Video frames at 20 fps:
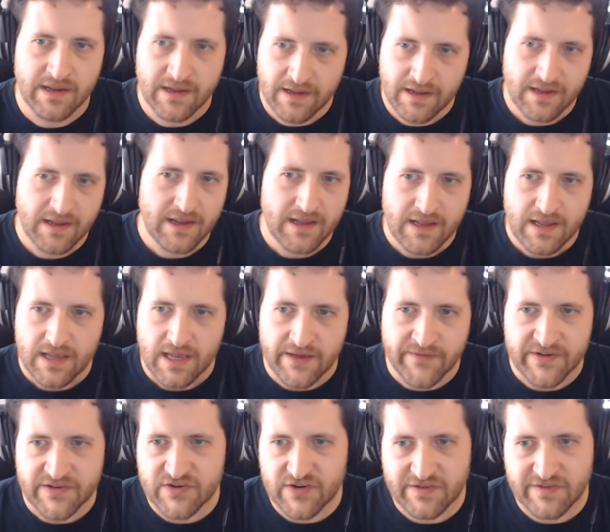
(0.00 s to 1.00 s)
if it's
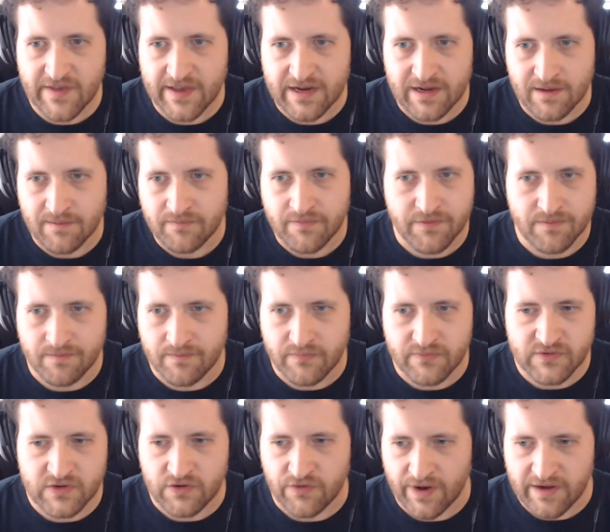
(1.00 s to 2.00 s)
just like a
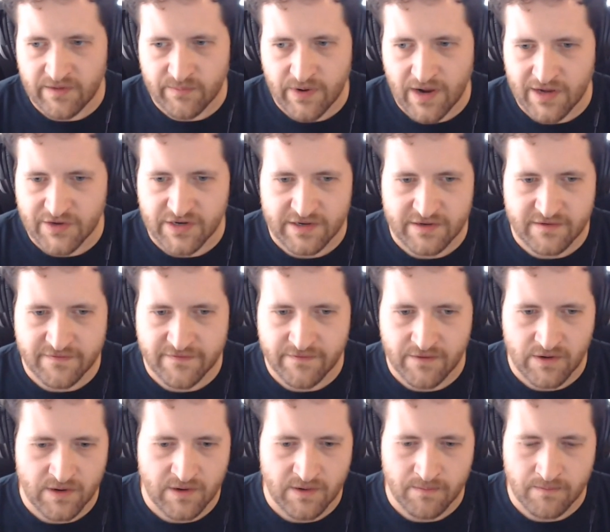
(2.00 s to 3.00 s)
creative project
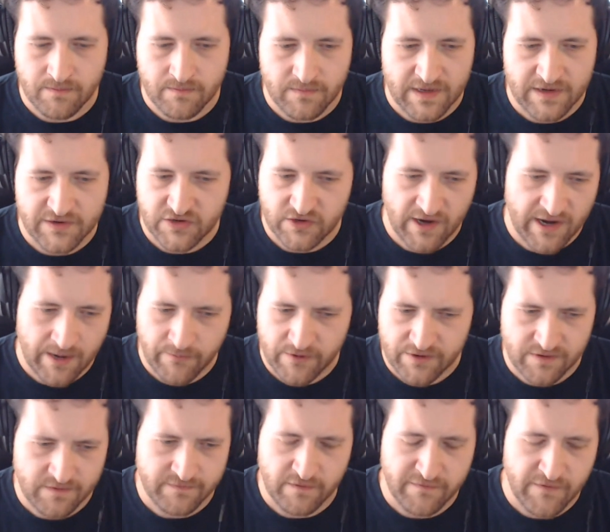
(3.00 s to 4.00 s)
for Instagram or just for
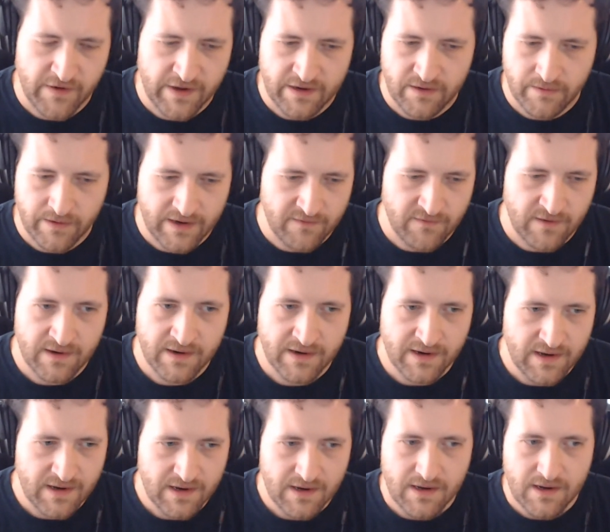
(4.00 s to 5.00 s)
fun or whatever,
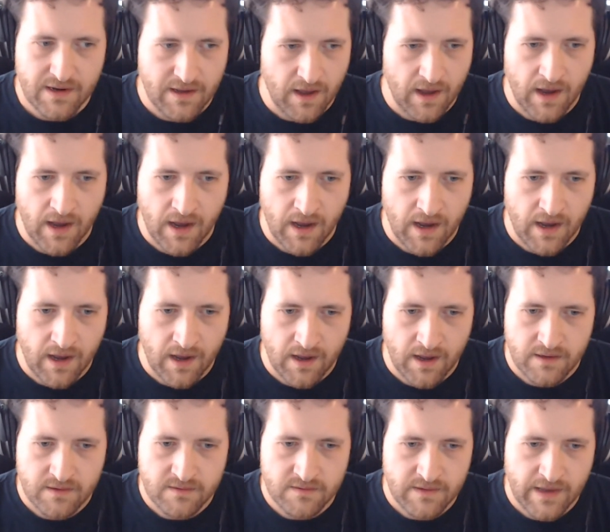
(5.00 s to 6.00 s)

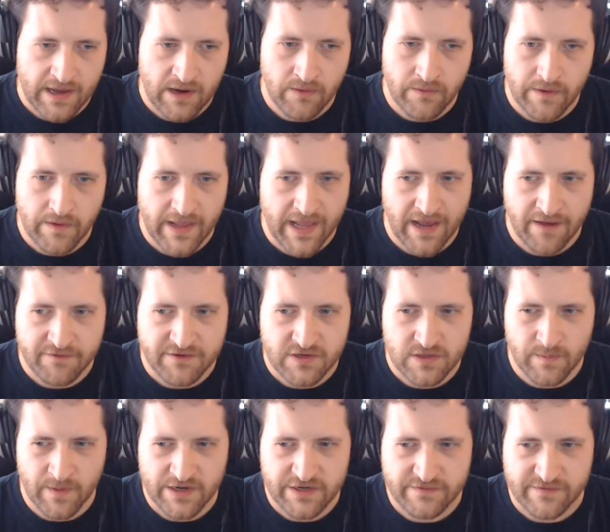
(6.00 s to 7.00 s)
I don't really have too much
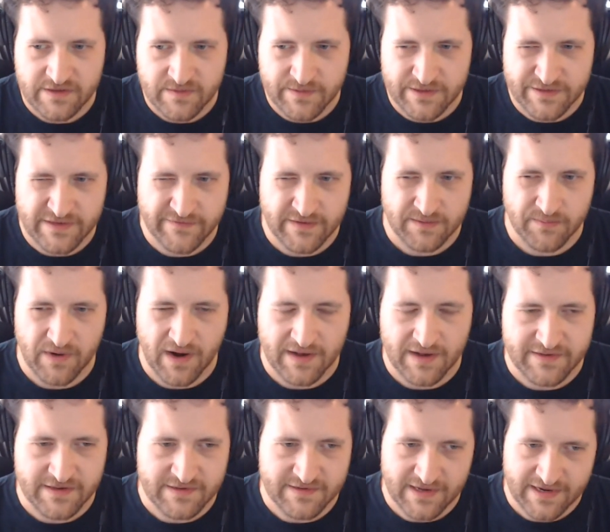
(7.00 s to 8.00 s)
of a specific process,
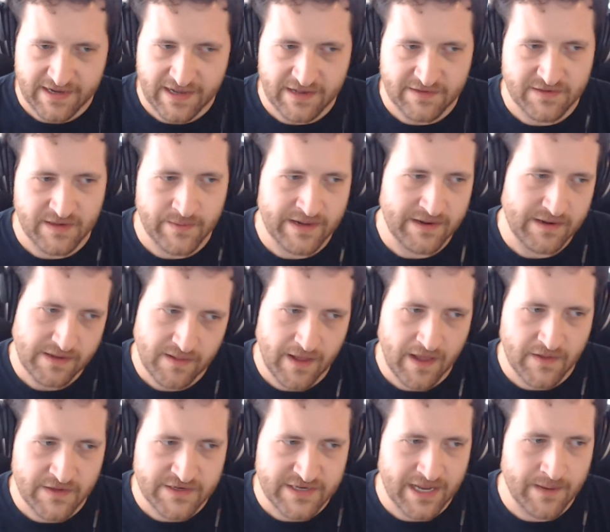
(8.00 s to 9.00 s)
I guess. I mean, a lot of the
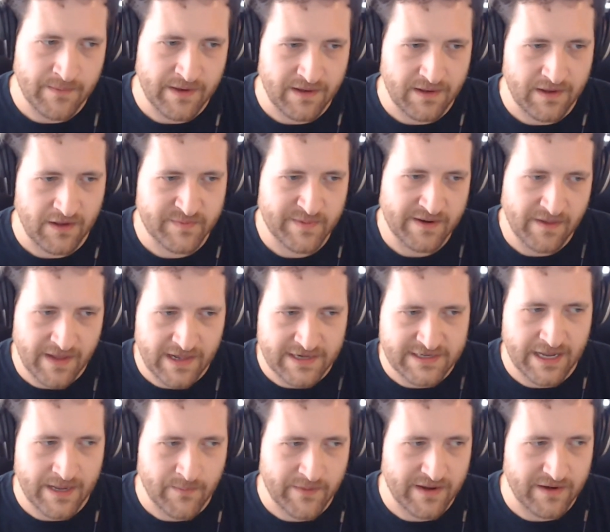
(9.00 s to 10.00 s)
time, I'll spend a lot of time
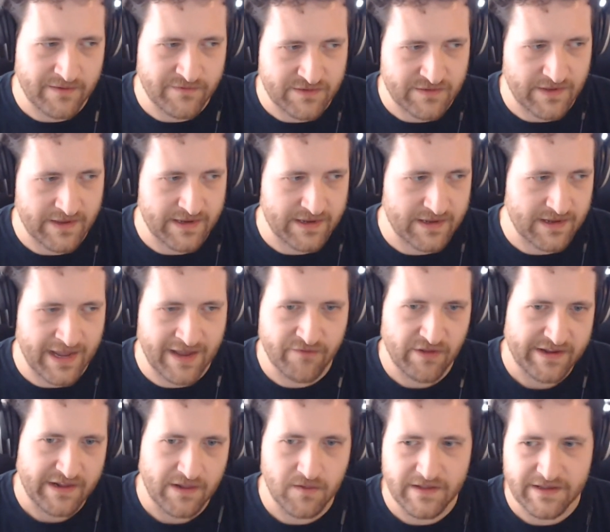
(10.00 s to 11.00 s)
kind of just like, I have like a
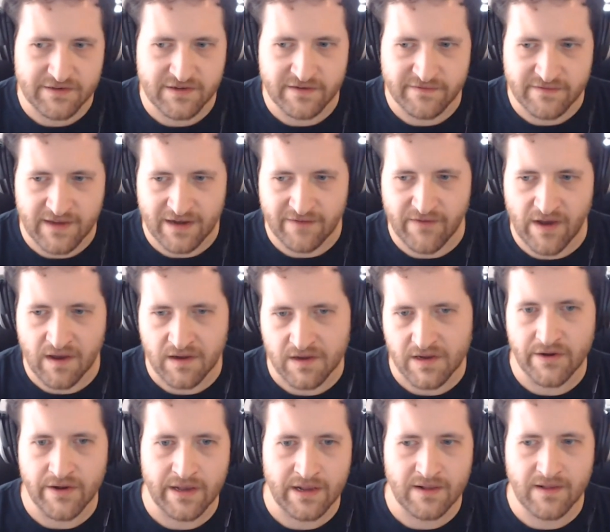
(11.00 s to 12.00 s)
list of kind of ongoing,
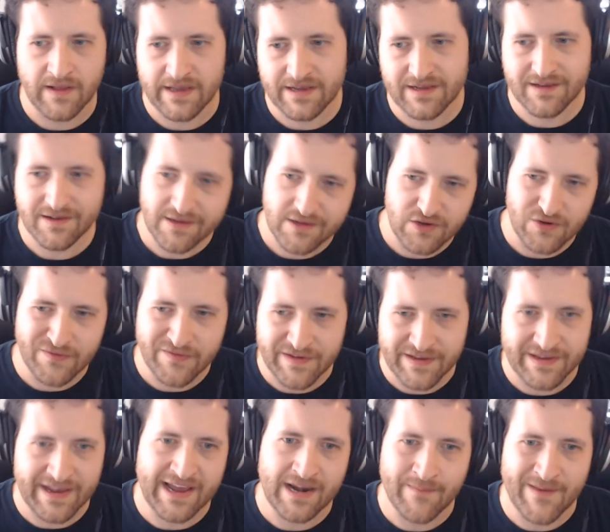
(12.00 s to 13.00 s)
like goofy
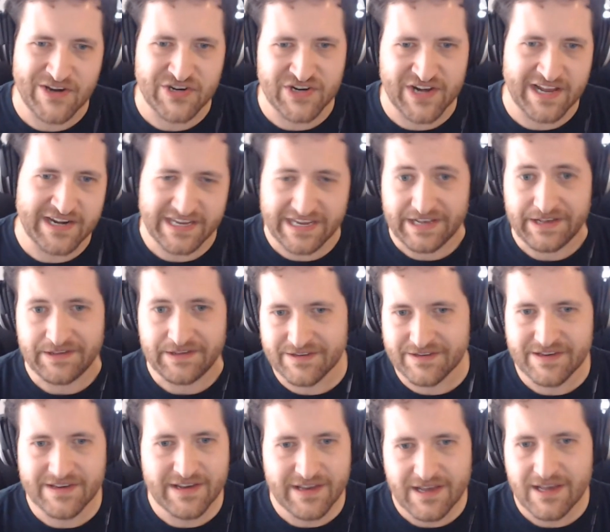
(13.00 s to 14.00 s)
animation ideas.
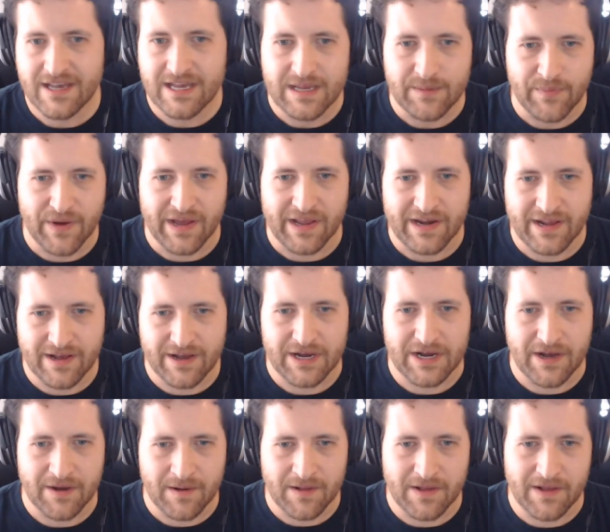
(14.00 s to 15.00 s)
But a
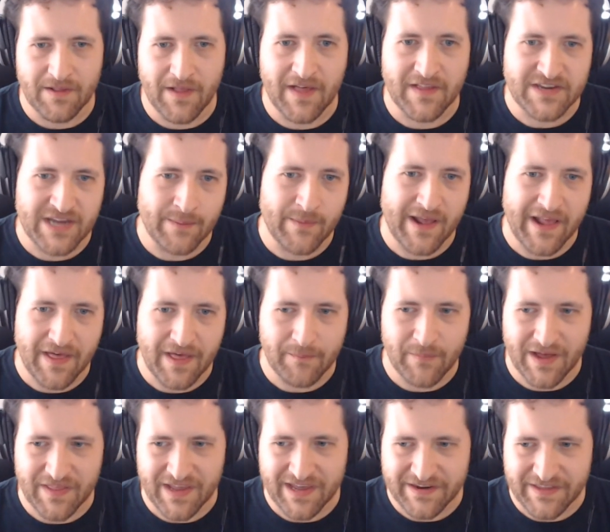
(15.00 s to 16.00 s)
lot of time by the
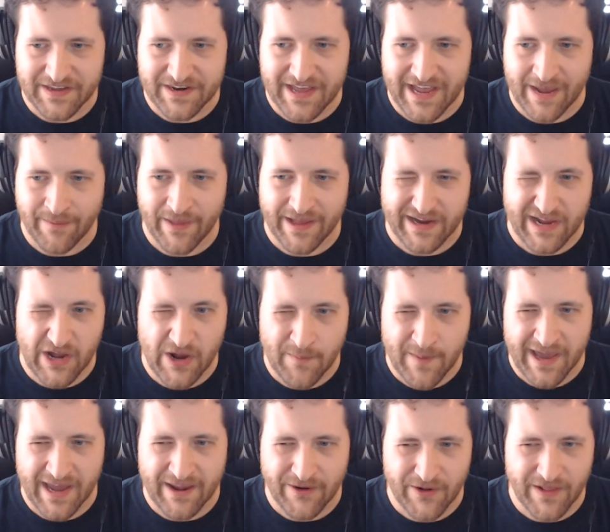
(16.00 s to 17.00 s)
end of the day, I'm like, oh man, I
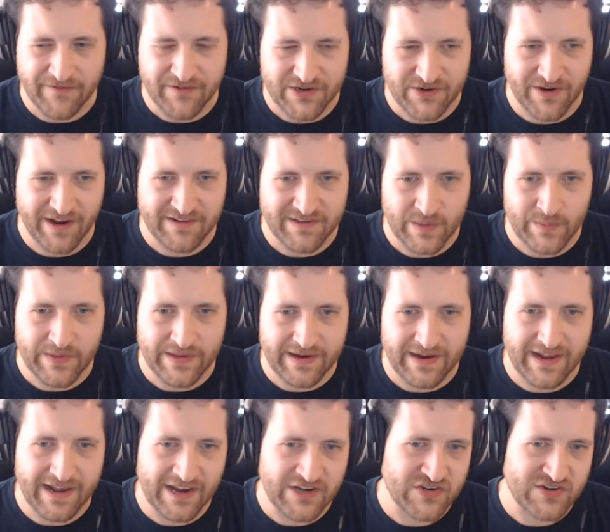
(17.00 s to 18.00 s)
really have to create something. I
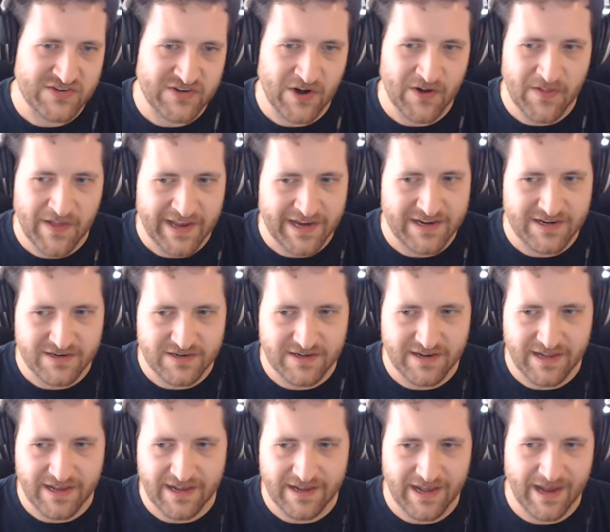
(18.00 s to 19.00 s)
should start like,
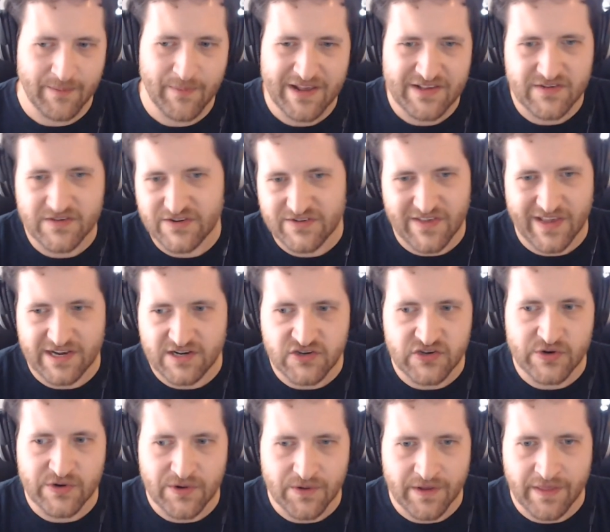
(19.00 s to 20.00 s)
I basically just like doodle
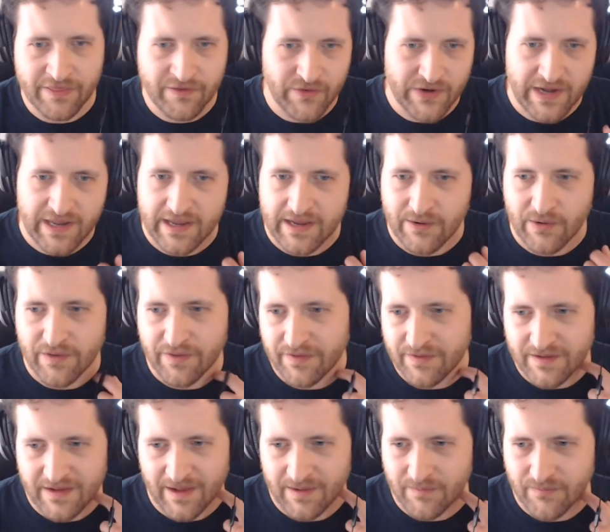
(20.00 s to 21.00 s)
in 3D I
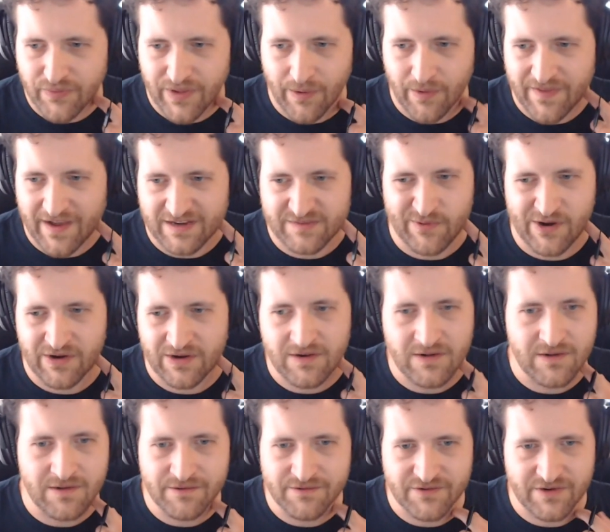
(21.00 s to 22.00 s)
play with X particles
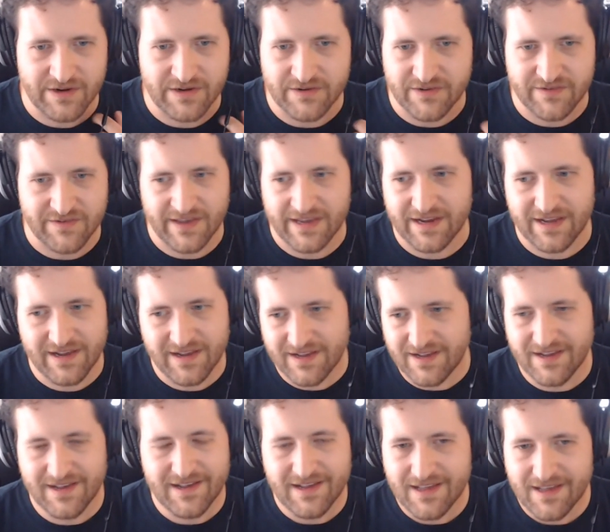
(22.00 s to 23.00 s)
or just like
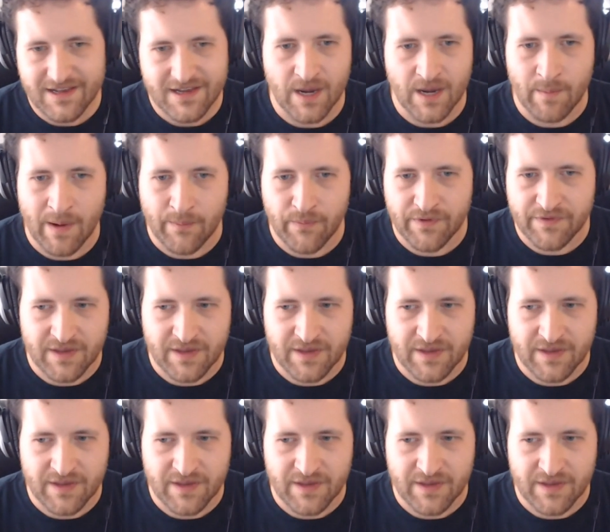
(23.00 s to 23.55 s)
come up with some,